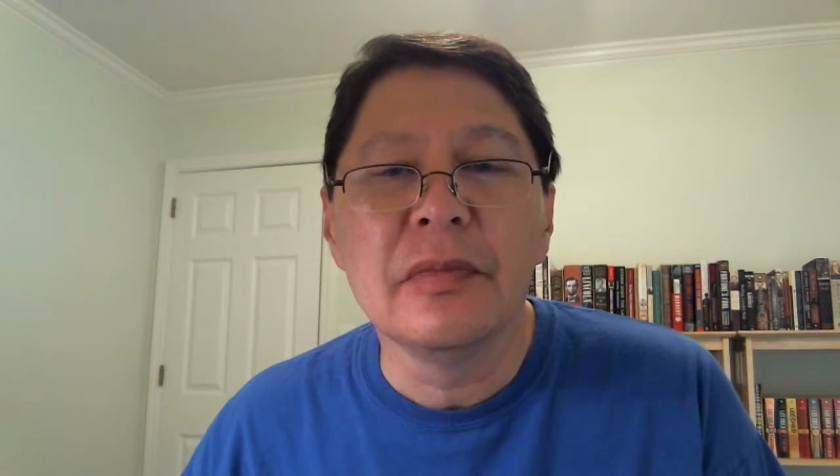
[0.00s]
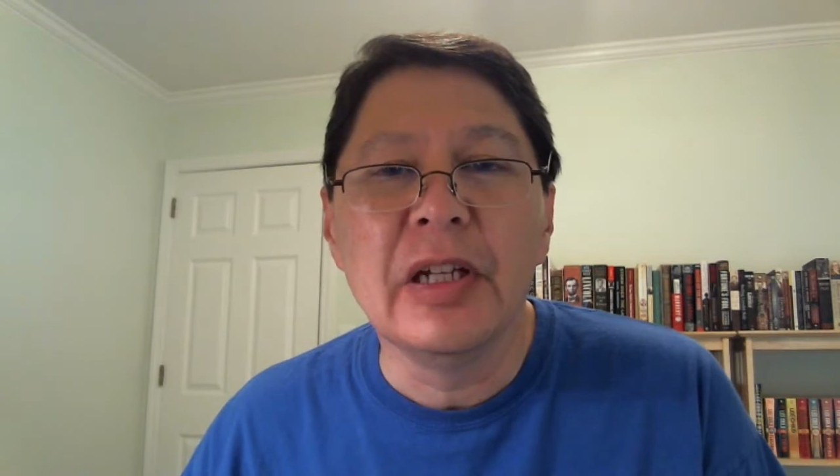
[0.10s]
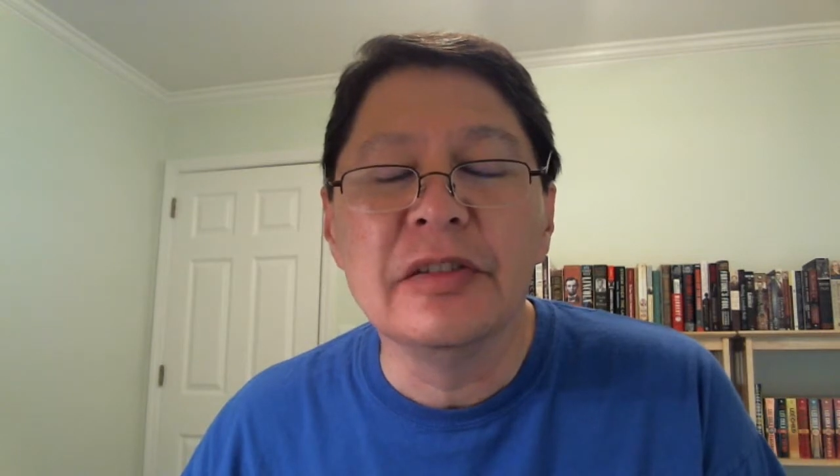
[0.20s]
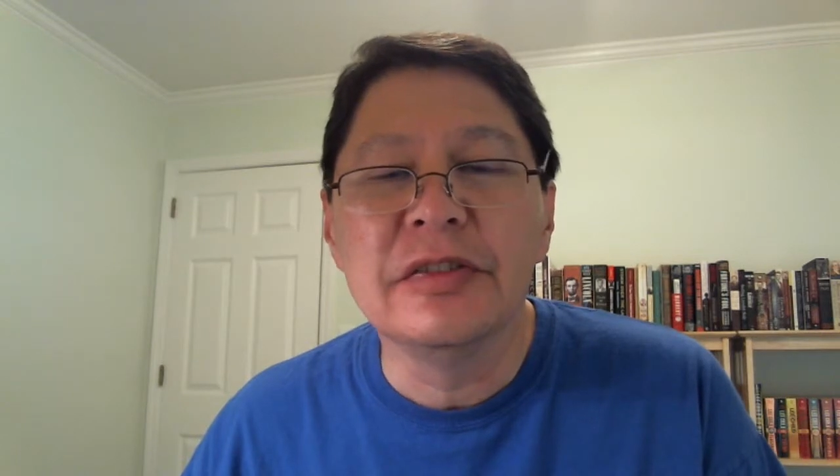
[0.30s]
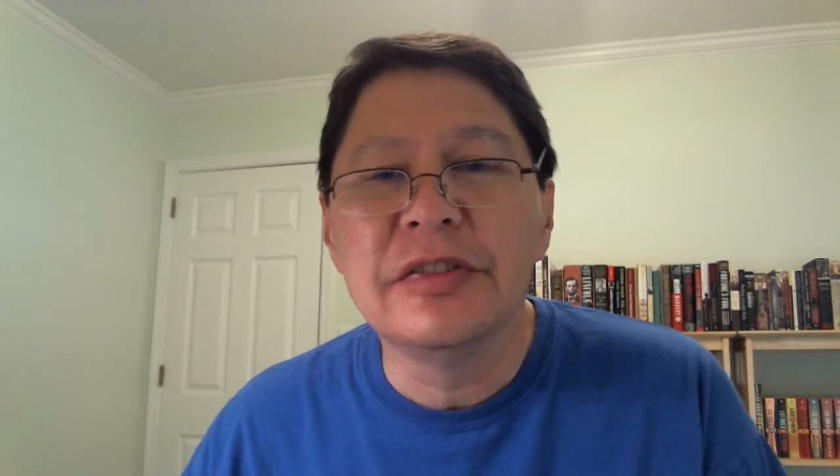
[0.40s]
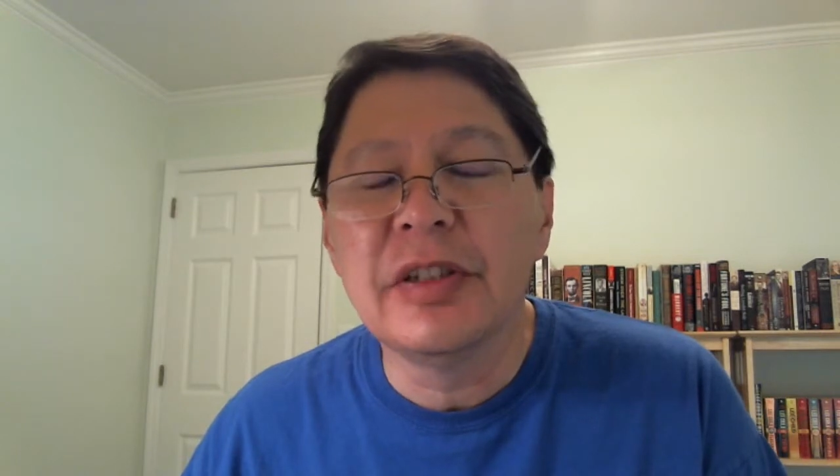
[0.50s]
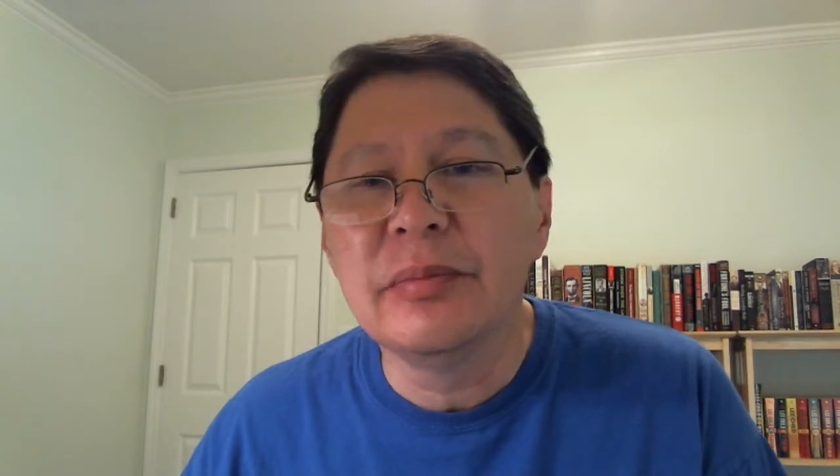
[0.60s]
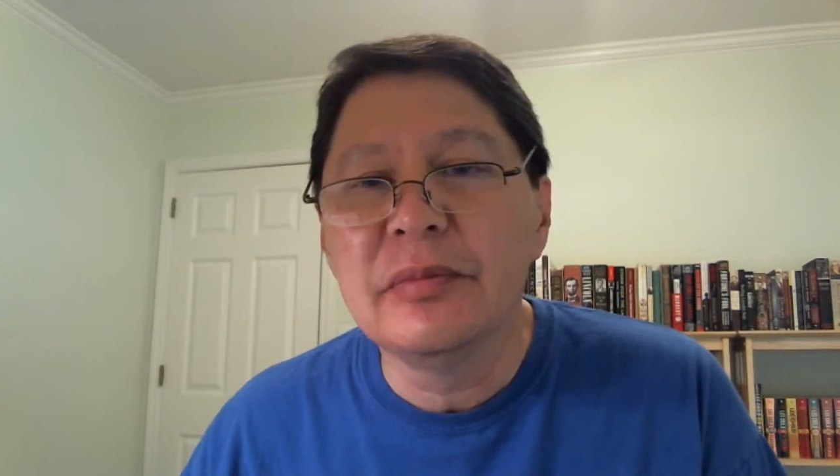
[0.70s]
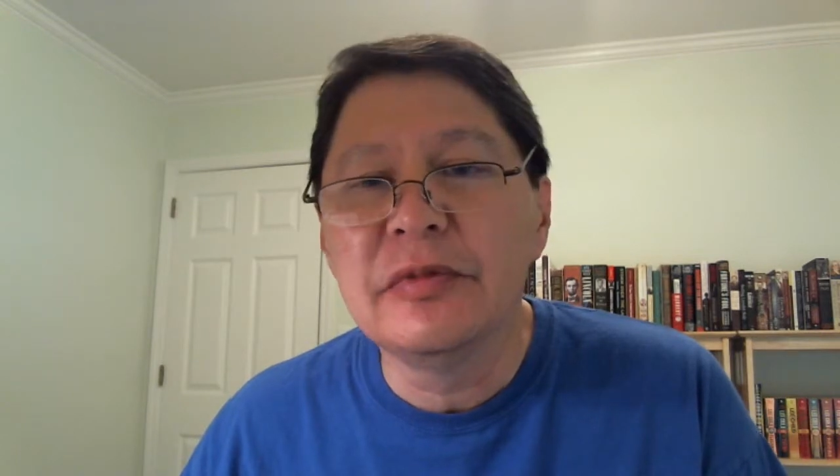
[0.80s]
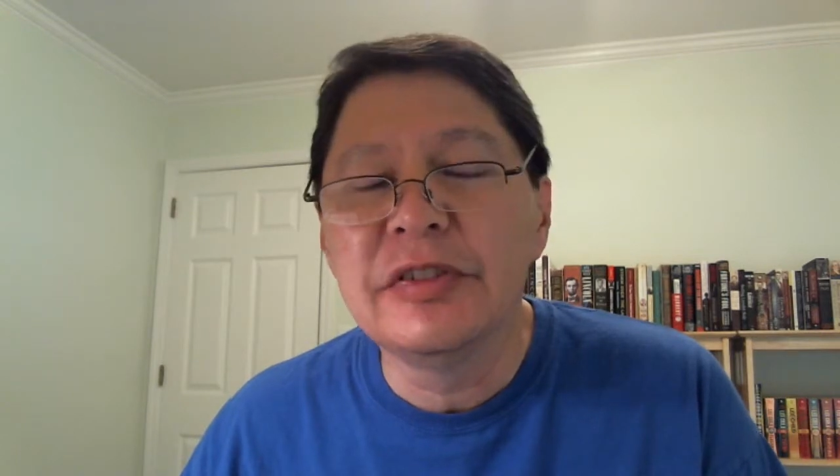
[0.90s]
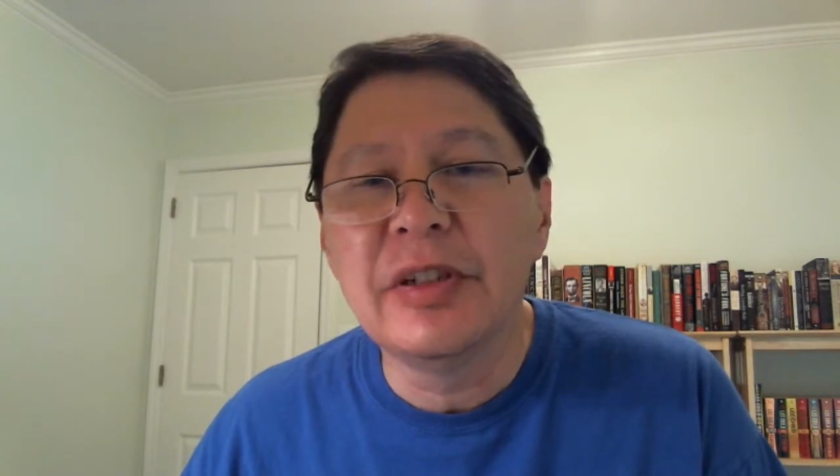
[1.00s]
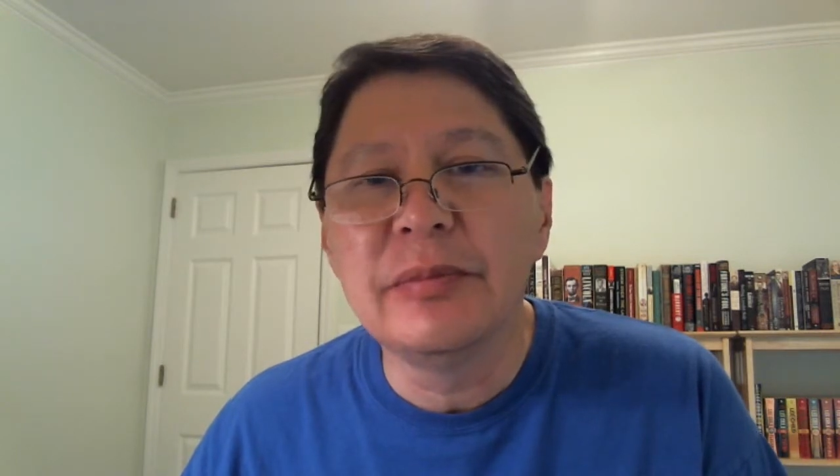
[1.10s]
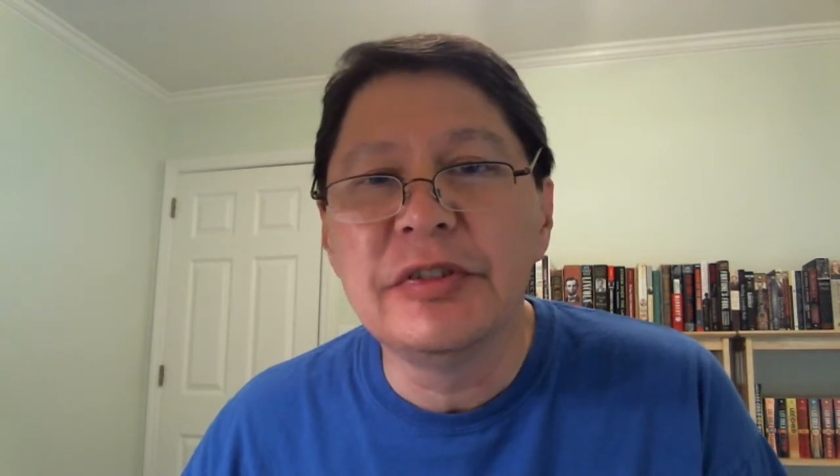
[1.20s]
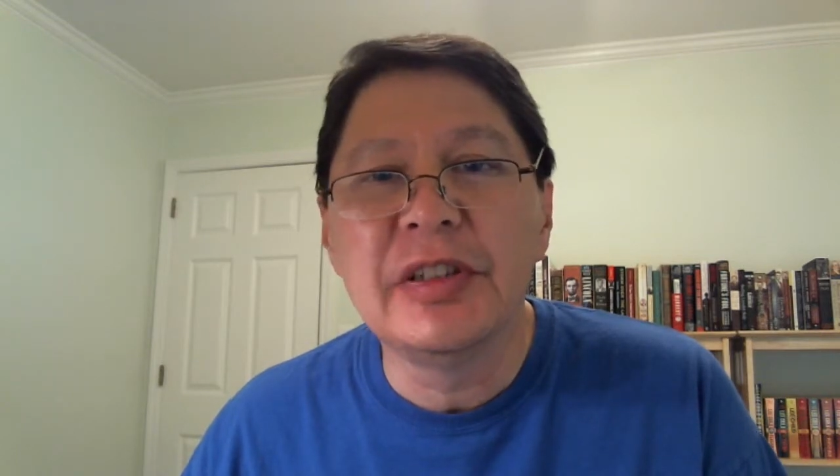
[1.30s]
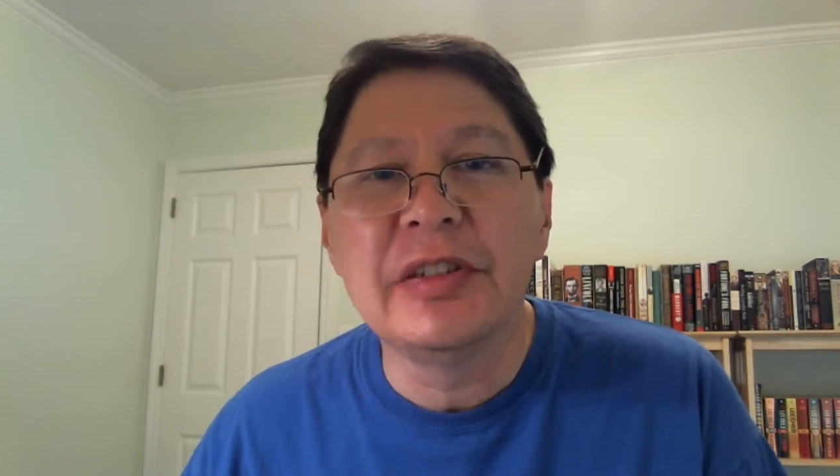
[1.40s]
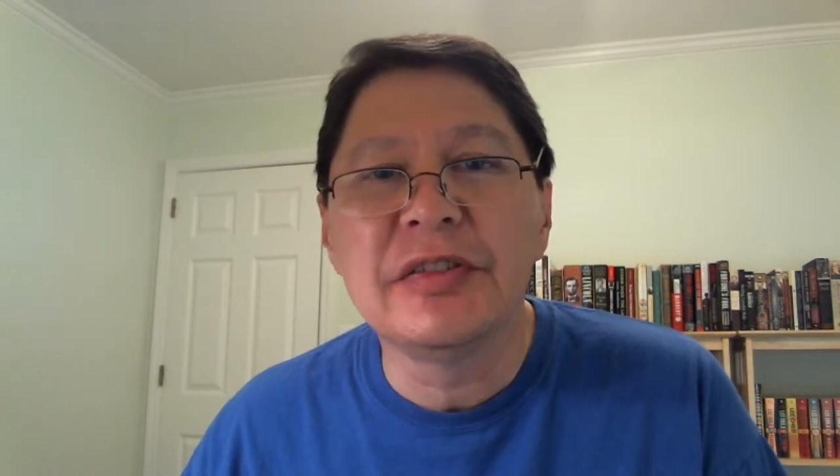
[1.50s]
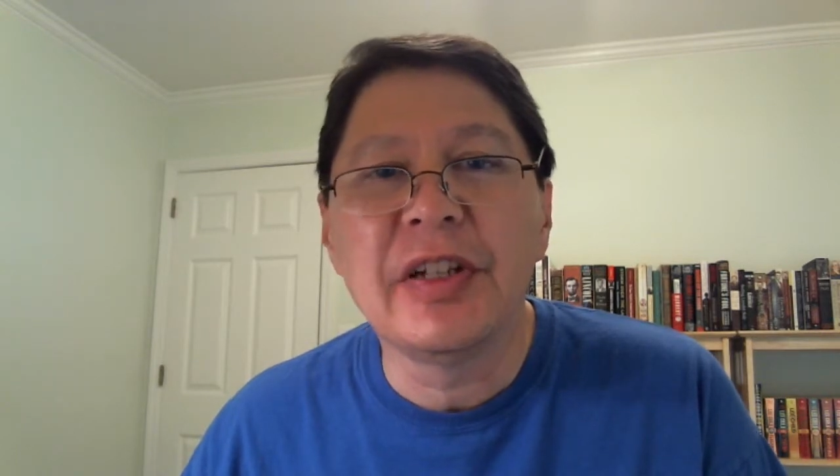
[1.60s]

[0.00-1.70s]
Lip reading: In some sense,